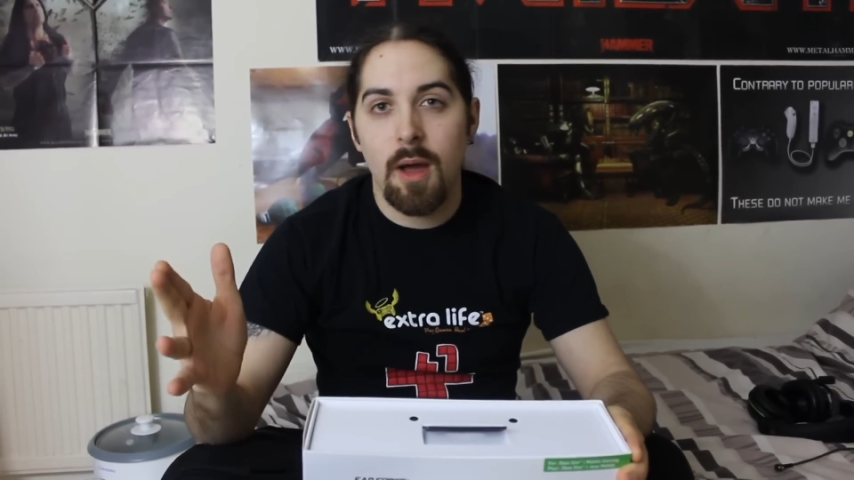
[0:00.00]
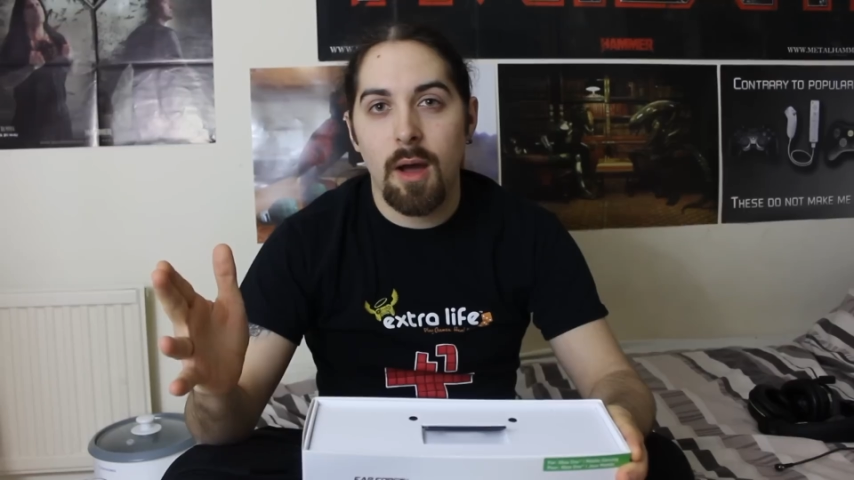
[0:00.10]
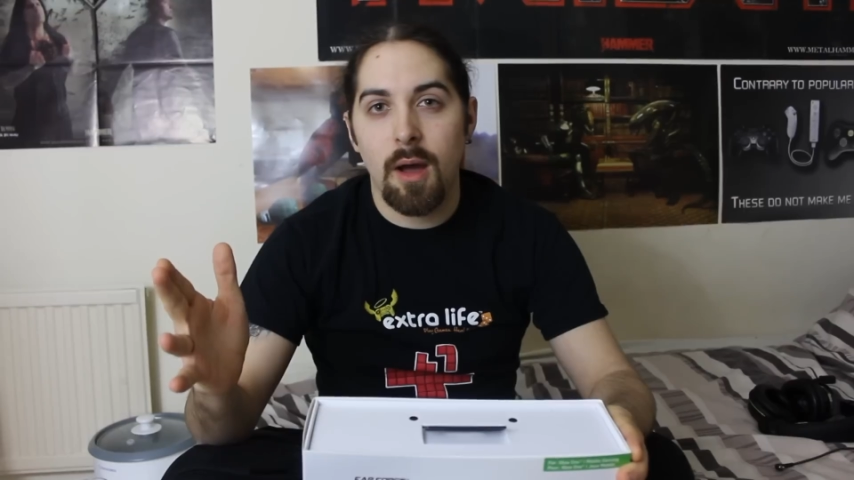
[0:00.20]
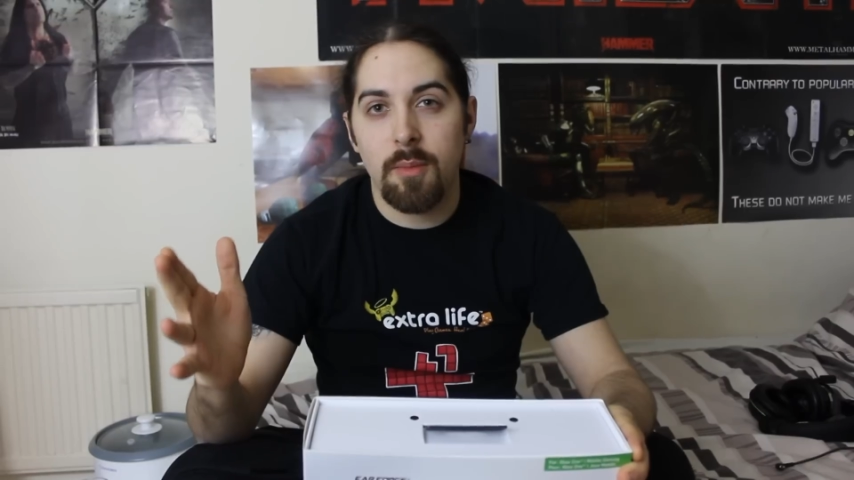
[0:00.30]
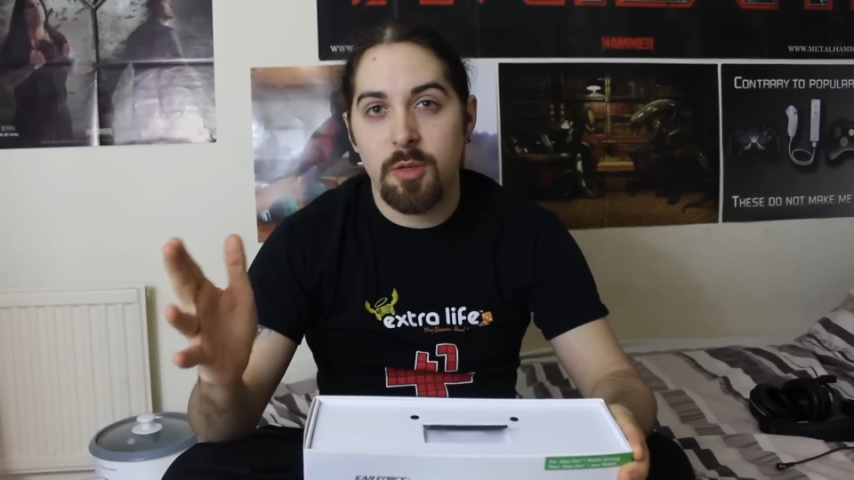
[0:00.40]

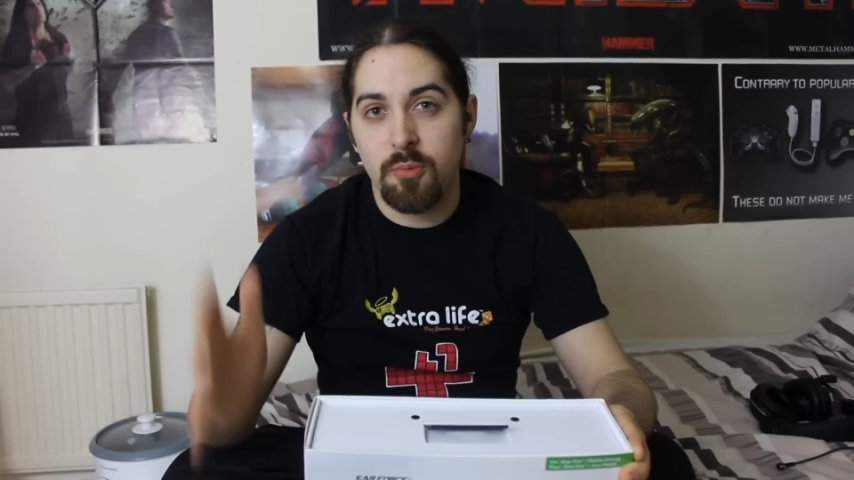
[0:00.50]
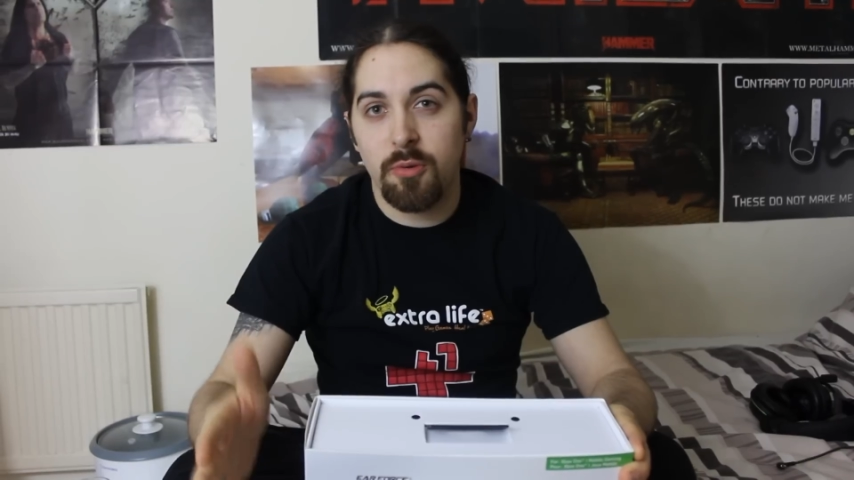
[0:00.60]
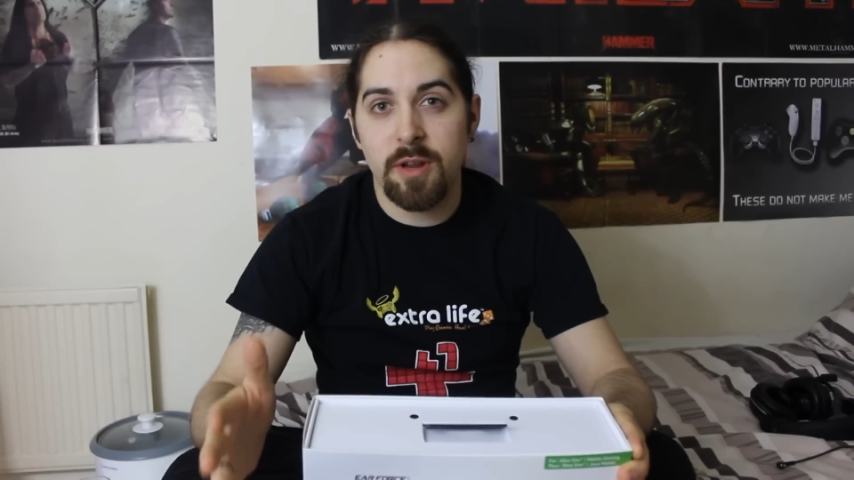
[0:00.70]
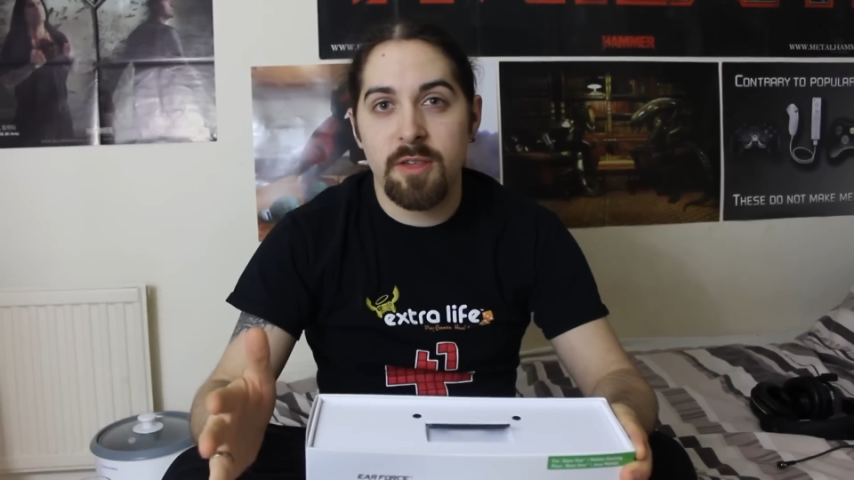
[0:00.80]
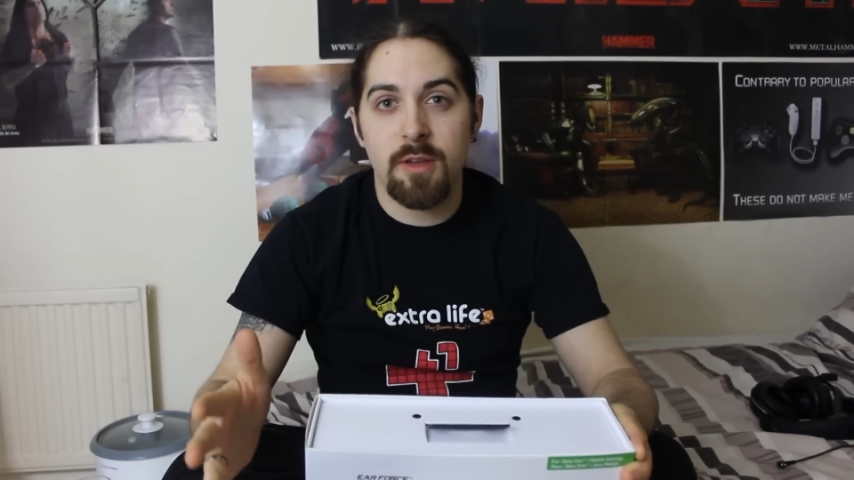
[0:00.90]
Um, it's
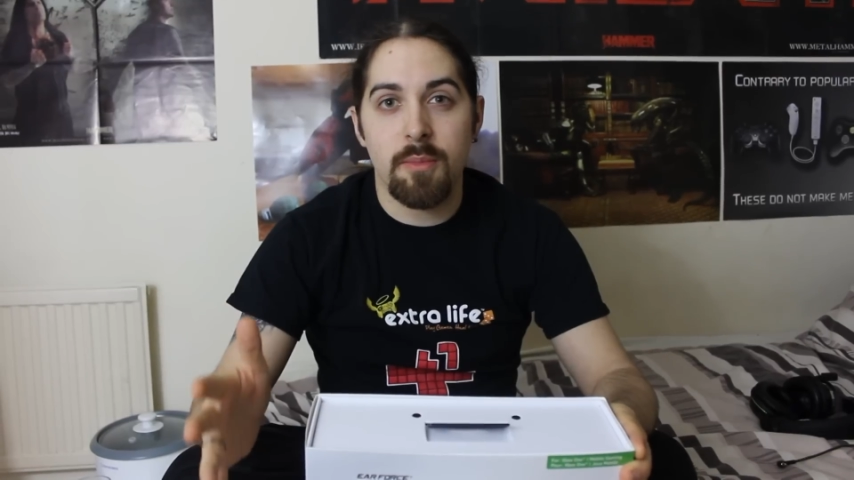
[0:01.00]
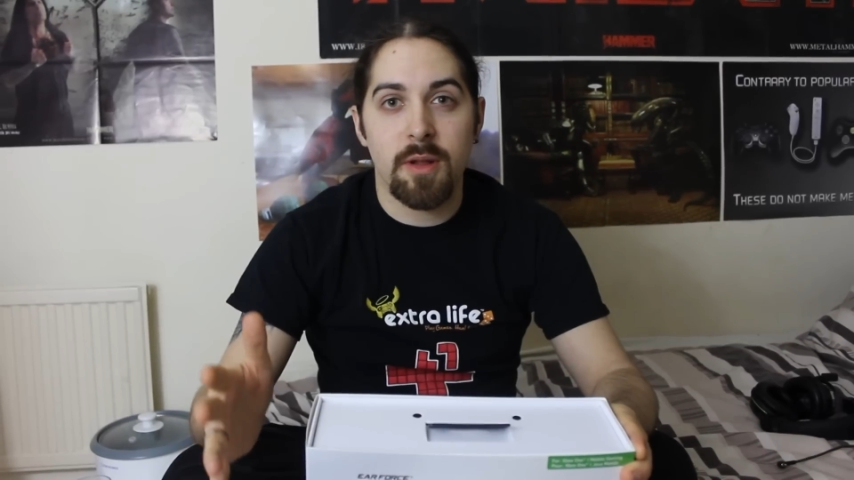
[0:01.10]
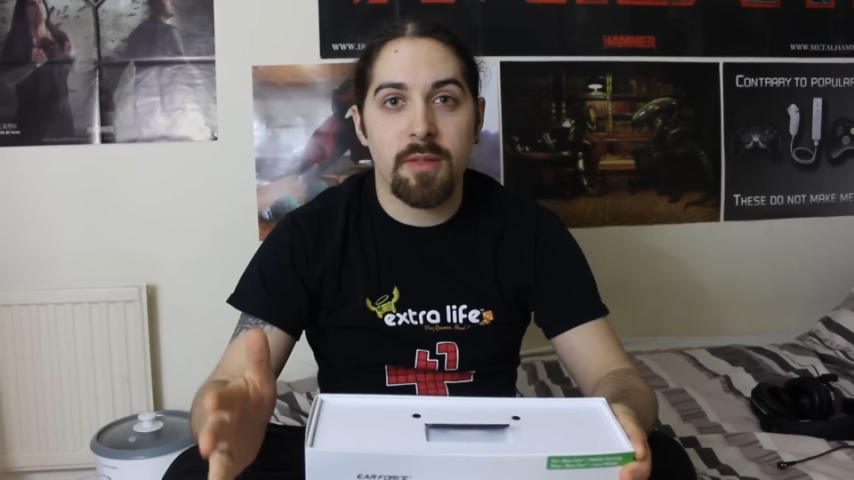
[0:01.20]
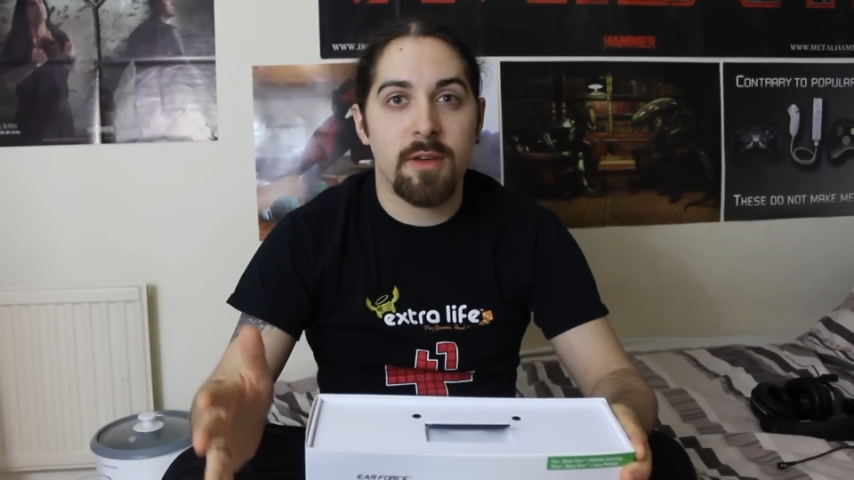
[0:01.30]
pretty similar,